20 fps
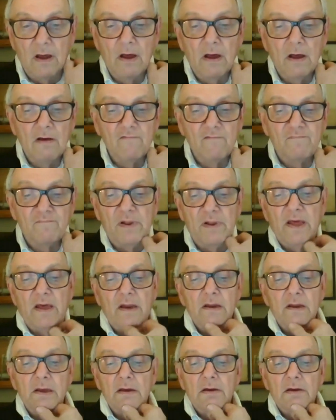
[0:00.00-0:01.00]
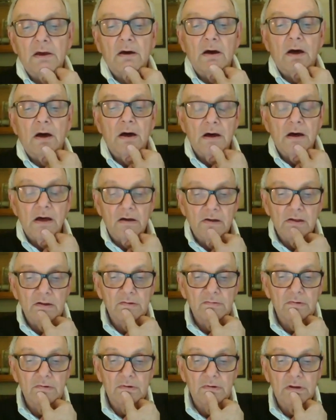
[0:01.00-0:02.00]
of Planning
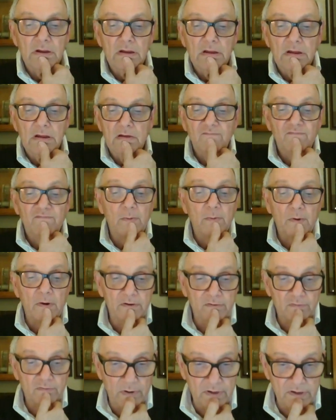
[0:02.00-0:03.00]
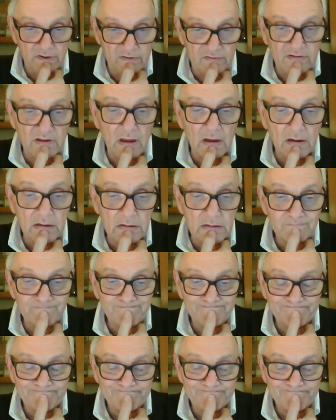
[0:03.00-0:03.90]
on February 22nd.